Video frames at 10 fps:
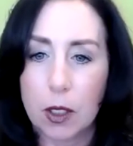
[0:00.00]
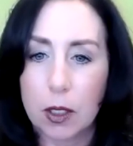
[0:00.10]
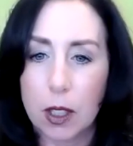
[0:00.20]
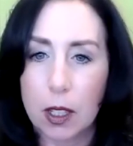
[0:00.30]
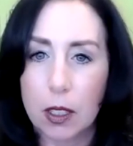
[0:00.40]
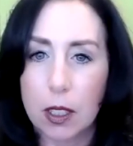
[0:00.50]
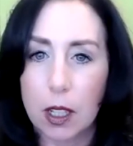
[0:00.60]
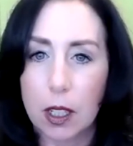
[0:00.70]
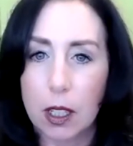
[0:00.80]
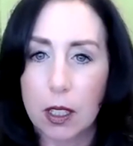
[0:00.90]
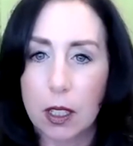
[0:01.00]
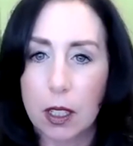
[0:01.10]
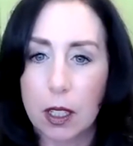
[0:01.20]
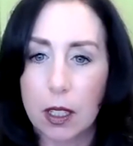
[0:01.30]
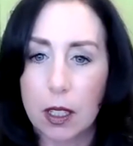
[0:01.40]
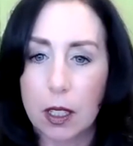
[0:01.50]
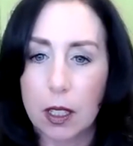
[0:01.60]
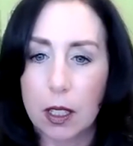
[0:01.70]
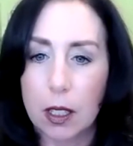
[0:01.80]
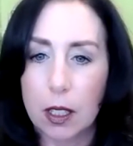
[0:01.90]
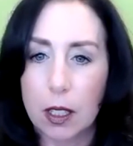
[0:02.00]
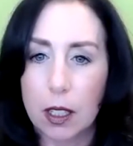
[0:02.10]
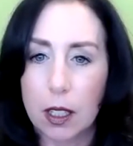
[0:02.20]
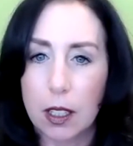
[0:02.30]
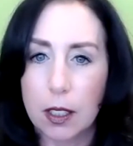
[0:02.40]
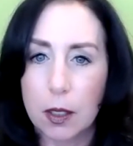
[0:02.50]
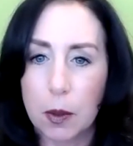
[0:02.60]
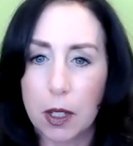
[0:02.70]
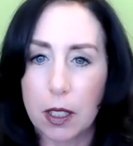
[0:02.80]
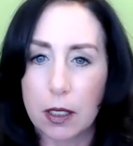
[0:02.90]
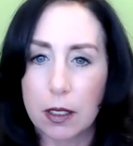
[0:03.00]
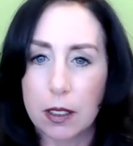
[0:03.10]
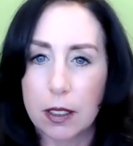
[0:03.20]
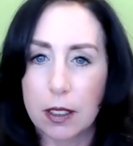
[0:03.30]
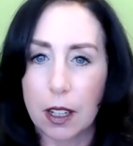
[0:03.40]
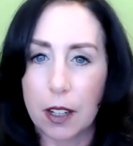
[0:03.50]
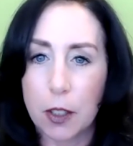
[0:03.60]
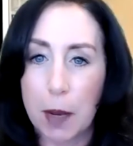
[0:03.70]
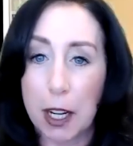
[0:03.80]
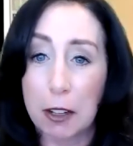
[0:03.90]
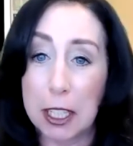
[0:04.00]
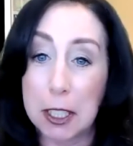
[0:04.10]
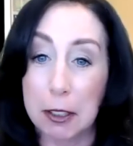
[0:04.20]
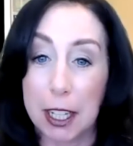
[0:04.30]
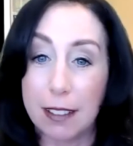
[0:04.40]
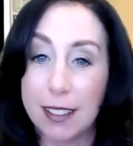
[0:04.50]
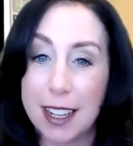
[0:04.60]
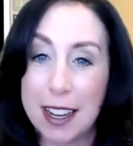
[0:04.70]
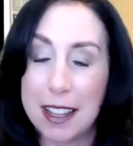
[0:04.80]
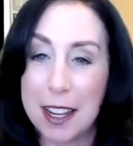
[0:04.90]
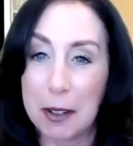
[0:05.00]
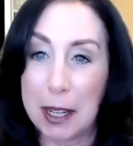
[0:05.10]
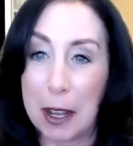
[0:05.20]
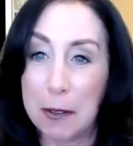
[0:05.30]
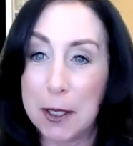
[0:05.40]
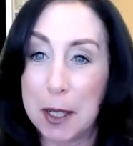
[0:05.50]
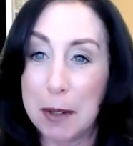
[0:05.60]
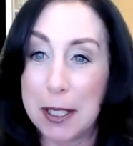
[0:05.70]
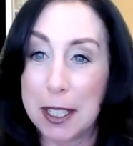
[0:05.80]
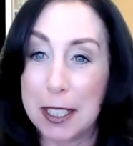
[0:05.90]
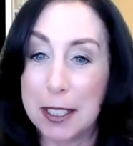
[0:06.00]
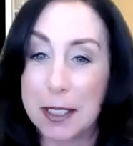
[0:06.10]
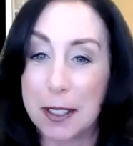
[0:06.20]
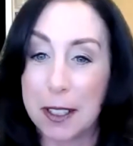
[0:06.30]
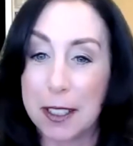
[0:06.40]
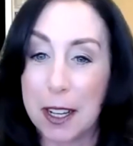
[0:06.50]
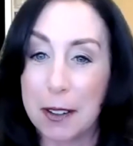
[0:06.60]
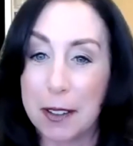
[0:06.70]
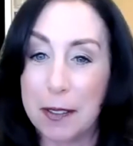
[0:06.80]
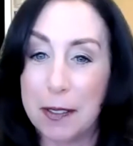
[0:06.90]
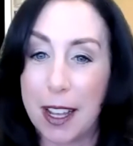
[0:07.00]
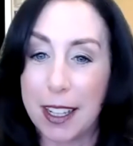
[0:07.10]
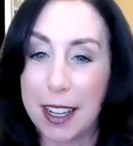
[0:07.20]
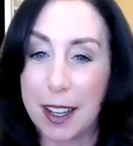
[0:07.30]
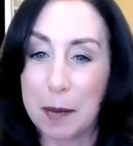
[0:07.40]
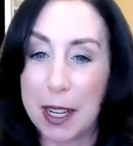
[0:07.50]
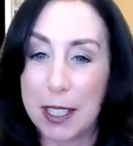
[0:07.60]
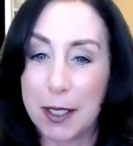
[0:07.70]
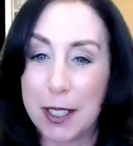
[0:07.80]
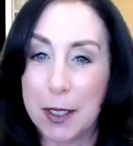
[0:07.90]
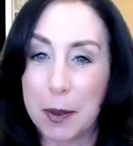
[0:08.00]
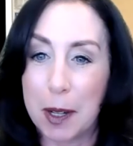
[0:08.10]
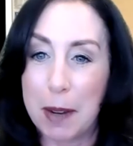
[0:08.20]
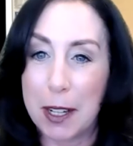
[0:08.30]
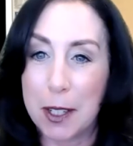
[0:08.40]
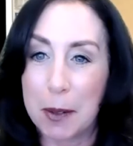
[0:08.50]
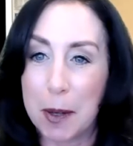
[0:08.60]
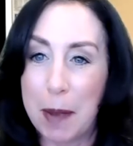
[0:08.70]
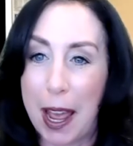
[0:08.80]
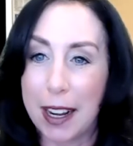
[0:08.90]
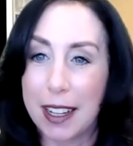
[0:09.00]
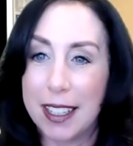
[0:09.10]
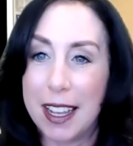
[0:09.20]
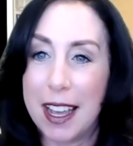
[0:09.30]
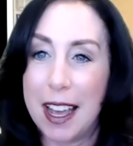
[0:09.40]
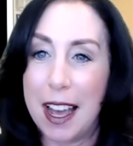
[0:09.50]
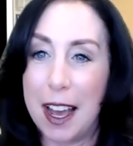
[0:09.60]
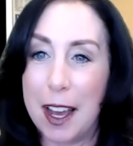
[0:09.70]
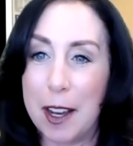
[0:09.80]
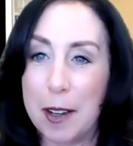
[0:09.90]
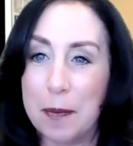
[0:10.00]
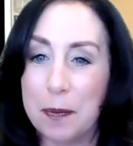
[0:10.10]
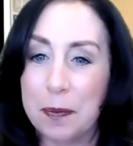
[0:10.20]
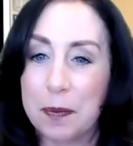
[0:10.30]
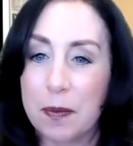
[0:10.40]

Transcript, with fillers: hold on a second. I just want to, sorry, my green screen. There we go. For some reason, it just started going flunky on me, so I just want to make sure we're back. Um,